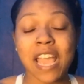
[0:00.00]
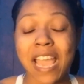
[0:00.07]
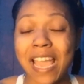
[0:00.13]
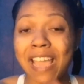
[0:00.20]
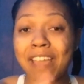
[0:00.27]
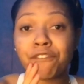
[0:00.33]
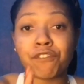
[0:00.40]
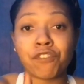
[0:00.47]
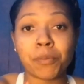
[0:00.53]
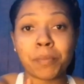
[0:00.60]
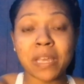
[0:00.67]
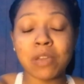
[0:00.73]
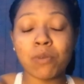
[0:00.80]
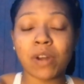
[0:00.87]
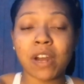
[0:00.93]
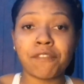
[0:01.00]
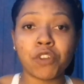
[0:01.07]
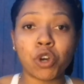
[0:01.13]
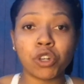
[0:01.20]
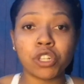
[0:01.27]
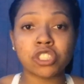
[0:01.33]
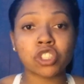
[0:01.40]
And for me, what I've
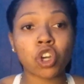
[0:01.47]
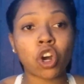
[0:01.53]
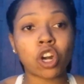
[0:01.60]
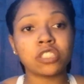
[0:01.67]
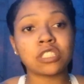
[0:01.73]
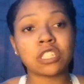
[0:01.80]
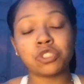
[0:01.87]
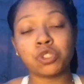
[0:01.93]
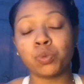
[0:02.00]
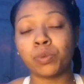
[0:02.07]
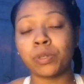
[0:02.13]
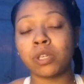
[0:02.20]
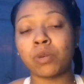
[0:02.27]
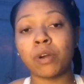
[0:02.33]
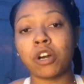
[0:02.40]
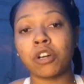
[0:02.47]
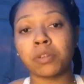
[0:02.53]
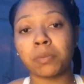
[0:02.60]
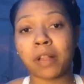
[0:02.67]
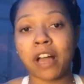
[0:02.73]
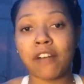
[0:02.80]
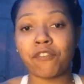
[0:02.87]
noticed, cars that do really well on the
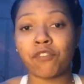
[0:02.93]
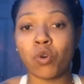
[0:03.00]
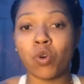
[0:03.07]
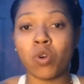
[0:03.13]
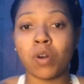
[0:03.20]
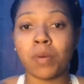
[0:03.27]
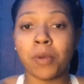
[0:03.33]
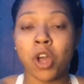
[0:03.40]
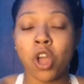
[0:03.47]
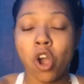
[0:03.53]
platform